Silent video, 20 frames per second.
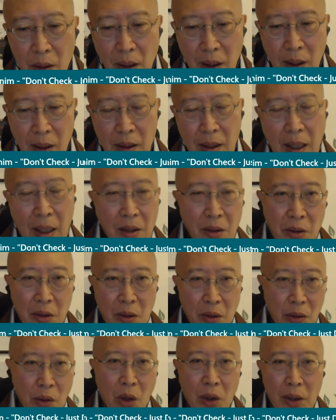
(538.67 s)
kneeling
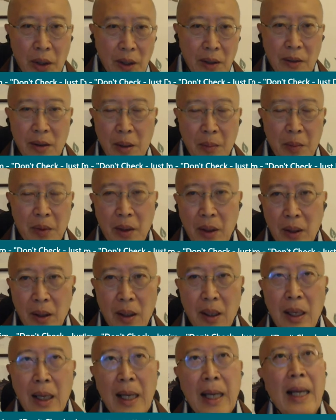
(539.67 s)
down, knocking
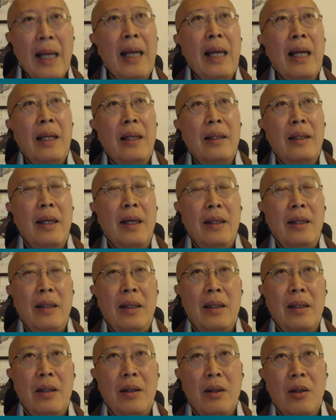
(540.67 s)
something.
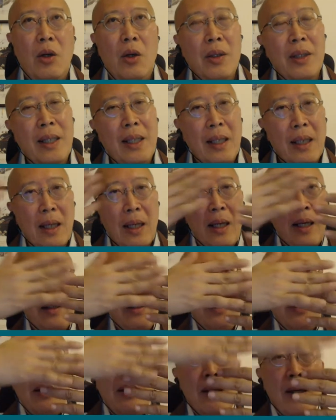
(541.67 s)
Then on the
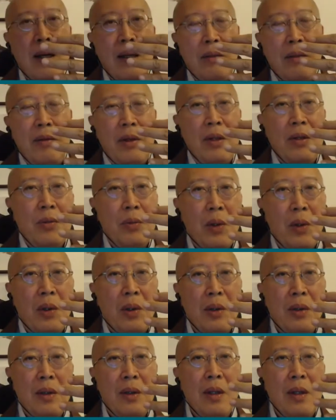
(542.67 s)
other side of this
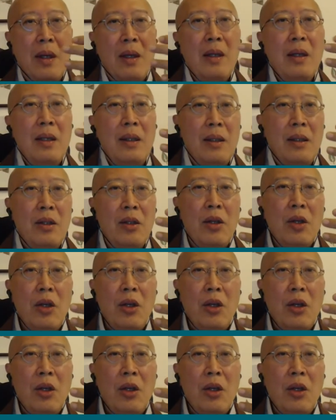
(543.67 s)
wall, suddenly this